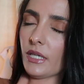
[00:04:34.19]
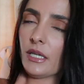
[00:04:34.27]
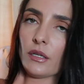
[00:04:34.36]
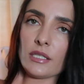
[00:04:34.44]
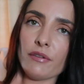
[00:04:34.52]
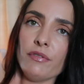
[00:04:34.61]

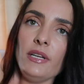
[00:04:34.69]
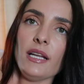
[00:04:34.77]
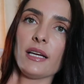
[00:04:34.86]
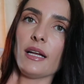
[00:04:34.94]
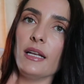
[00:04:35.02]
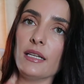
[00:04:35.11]
I'll definitely
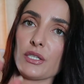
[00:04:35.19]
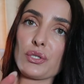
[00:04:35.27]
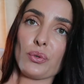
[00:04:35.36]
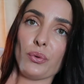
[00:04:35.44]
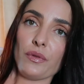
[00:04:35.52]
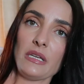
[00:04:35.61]
like
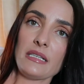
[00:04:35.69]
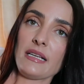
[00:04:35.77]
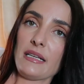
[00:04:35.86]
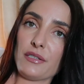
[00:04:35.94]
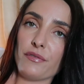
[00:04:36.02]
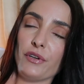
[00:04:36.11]
list all these
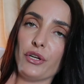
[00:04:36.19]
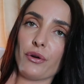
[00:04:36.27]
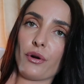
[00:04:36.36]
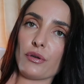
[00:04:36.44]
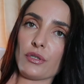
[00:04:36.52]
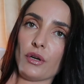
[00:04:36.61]
as the video
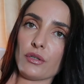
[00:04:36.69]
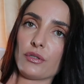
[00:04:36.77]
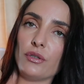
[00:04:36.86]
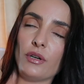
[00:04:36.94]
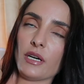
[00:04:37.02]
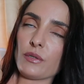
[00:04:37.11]
goes on,
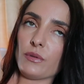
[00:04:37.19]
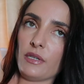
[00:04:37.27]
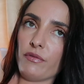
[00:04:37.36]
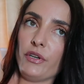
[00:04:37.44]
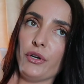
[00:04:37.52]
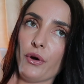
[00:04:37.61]
so you guys will
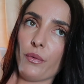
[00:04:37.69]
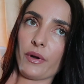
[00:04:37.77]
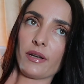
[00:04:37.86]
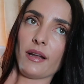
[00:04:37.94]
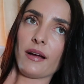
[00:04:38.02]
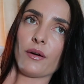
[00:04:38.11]
definitely know
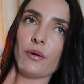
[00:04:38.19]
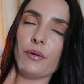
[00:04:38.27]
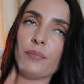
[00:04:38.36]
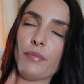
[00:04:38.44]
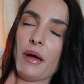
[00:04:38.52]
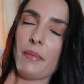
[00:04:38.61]
what like
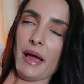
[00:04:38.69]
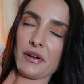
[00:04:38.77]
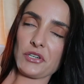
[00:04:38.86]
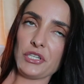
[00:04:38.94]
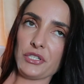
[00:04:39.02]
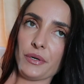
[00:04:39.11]
I'm
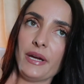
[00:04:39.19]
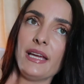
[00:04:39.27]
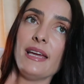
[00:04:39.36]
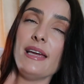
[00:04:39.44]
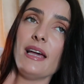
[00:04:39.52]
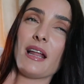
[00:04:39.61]
actually doing,
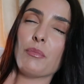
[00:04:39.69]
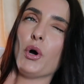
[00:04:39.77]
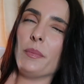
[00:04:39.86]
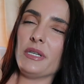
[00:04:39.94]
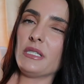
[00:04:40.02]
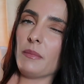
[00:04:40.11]
and I'm
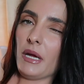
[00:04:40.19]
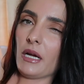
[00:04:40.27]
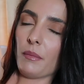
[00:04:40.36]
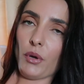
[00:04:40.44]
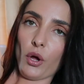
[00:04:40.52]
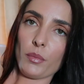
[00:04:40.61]
hoping to make
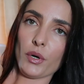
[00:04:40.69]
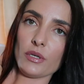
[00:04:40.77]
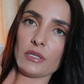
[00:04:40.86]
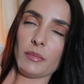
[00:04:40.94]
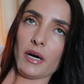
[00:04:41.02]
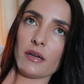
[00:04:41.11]
a blog
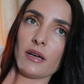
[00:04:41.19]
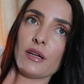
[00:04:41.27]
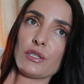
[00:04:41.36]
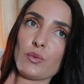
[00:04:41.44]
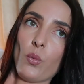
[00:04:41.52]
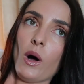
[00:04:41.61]
post about it
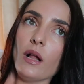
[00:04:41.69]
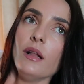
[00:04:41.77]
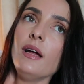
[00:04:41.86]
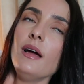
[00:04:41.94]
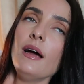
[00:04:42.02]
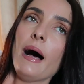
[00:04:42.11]
as well.
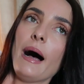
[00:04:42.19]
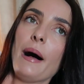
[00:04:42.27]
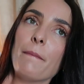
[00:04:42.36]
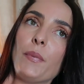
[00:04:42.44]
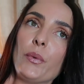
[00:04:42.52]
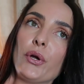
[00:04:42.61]

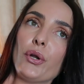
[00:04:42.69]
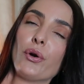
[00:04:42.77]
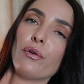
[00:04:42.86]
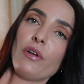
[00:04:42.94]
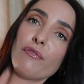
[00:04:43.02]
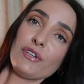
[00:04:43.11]
But we're gonna
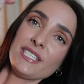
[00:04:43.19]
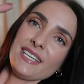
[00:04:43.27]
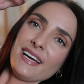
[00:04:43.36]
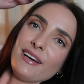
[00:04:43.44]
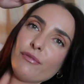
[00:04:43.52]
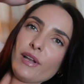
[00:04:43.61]
go there for
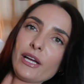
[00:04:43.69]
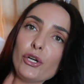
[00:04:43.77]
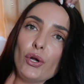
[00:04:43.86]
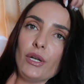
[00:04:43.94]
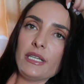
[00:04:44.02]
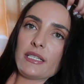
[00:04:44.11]
dinner, for like an
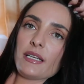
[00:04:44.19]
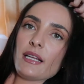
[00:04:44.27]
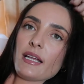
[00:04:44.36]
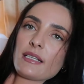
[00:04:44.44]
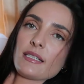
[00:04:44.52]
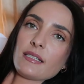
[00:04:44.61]
early dinner,
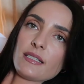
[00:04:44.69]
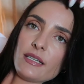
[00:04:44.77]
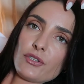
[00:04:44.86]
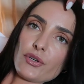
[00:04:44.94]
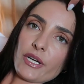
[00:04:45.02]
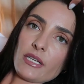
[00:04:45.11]
like
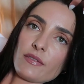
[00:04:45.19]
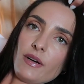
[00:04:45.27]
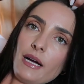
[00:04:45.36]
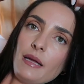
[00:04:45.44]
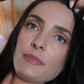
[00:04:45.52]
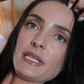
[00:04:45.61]
sunset drinks
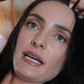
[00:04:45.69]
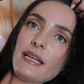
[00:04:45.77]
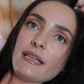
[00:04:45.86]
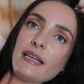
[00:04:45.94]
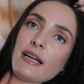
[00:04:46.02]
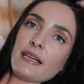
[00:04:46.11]
vibes
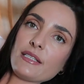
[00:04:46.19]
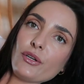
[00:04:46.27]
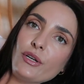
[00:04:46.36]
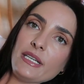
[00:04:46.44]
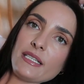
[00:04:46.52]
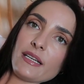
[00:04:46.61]
and a nice
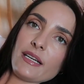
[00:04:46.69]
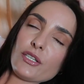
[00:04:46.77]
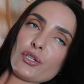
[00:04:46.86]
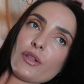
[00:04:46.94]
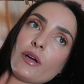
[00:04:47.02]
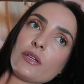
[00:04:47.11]
early dinner
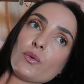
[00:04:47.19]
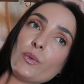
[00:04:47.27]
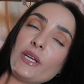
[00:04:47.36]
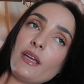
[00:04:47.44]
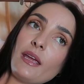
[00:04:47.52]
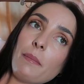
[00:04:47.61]
so that
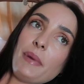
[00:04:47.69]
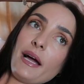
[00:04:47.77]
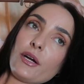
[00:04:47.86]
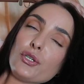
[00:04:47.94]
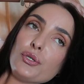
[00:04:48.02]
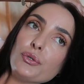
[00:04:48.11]
we can get
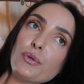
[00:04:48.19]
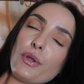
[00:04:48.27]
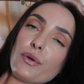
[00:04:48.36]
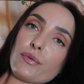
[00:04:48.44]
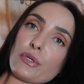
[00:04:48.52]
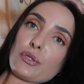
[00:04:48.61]
back to
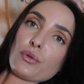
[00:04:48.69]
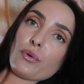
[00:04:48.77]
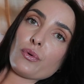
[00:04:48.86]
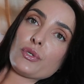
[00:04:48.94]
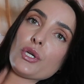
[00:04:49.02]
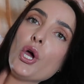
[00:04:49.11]
the
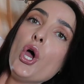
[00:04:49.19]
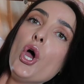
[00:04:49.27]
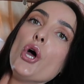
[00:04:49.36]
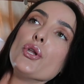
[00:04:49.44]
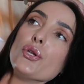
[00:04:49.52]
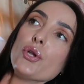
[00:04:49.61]
resort
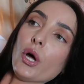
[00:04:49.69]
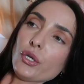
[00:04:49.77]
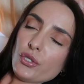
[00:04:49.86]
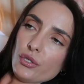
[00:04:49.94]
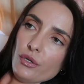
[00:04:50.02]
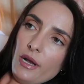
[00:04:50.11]

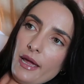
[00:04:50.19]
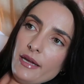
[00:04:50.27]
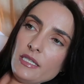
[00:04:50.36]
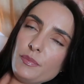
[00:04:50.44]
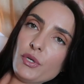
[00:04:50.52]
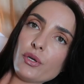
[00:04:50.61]
not too
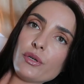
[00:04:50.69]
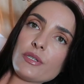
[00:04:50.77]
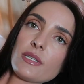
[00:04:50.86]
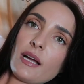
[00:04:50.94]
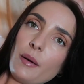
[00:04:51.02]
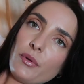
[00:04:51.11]
late
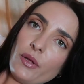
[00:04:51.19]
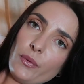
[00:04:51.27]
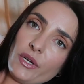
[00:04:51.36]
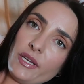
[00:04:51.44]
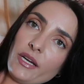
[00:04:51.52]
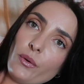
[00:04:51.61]
because the couple that
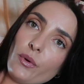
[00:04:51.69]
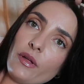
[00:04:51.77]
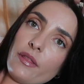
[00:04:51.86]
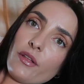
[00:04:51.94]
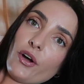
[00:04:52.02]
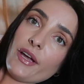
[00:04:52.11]
we're here
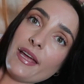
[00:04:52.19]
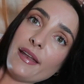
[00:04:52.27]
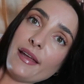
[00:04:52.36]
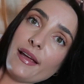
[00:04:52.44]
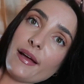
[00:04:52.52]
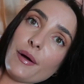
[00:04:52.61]
with are
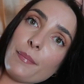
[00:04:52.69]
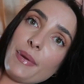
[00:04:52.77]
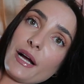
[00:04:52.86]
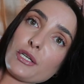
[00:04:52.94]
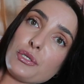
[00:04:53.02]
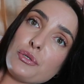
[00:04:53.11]
heading
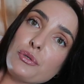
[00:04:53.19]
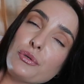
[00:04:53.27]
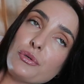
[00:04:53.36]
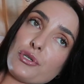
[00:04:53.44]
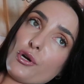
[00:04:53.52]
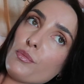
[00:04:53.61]
back
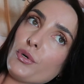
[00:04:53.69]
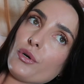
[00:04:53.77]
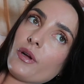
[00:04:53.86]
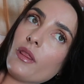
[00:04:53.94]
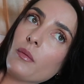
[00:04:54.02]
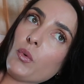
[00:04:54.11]
to
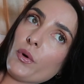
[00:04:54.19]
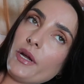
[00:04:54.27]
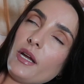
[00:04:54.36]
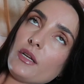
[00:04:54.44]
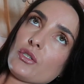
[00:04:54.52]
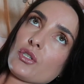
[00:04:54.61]
Joburg in the
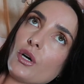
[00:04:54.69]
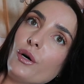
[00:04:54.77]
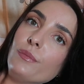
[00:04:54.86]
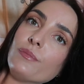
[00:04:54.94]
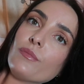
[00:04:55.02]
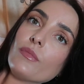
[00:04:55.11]
morning.
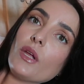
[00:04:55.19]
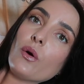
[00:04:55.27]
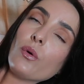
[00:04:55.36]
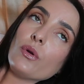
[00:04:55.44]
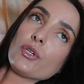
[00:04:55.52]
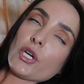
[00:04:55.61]
So
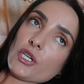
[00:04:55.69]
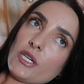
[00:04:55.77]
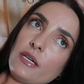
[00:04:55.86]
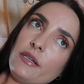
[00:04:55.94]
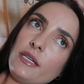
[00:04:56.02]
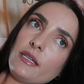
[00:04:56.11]
Josh and
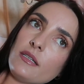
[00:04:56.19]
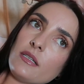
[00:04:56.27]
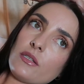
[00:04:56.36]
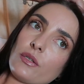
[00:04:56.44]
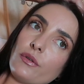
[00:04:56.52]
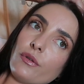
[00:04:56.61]
I are here
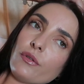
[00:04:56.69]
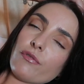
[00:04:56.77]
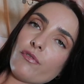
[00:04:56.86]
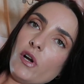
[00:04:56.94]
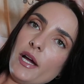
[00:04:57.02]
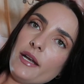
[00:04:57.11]
until
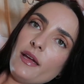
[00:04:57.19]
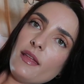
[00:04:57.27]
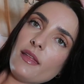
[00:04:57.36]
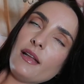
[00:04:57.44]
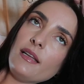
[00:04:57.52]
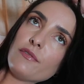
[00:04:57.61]
Friday,
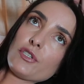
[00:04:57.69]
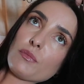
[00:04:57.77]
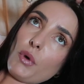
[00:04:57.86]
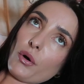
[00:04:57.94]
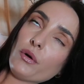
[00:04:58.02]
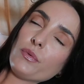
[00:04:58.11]
they leave
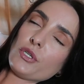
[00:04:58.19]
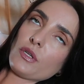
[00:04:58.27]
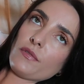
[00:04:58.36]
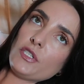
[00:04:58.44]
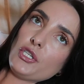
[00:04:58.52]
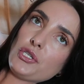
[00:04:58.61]
tomorrow, which is
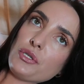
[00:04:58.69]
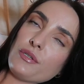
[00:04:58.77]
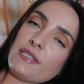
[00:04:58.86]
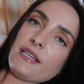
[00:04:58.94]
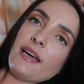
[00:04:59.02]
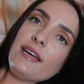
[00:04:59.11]
obviously
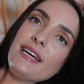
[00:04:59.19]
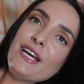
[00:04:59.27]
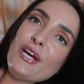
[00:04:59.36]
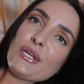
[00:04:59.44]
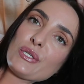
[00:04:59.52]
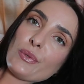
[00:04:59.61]
Tuesday,
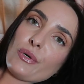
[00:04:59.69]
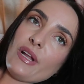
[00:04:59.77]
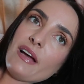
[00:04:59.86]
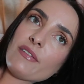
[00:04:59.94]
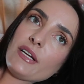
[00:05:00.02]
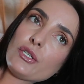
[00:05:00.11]
so we
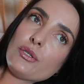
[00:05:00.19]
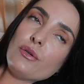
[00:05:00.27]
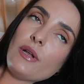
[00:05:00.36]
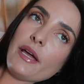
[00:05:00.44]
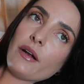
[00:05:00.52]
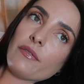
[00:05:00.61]
don't have like too
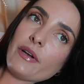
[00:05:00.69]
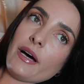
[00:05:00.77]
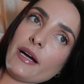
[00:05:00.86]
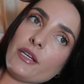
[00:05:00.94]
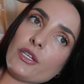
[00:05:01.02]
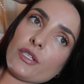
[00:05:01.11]
late of a
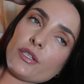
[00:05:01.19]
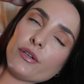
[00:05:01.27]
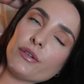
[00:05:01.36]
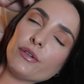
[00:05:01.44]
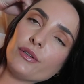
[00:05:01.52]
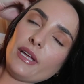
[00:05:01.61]
night just
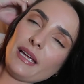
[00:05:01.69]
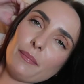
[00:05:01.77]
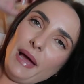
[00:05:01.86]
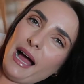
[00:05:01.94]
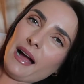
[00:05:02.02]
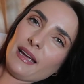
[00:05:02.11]
so they can
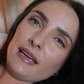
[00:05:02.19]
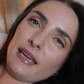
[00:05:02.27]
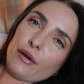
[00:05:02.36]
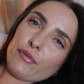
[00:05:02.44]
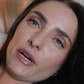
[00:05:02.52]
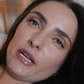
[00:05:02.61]
pack and
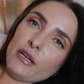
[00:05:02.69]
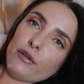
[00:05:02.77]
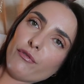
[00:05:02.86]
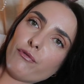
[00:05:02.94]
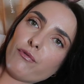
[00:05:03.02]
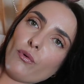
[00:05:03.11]
get ready
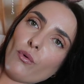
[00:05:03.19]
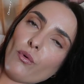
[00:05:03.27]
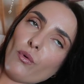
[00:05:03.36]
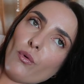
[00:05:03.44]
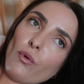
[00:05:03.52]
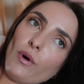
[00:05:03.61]
for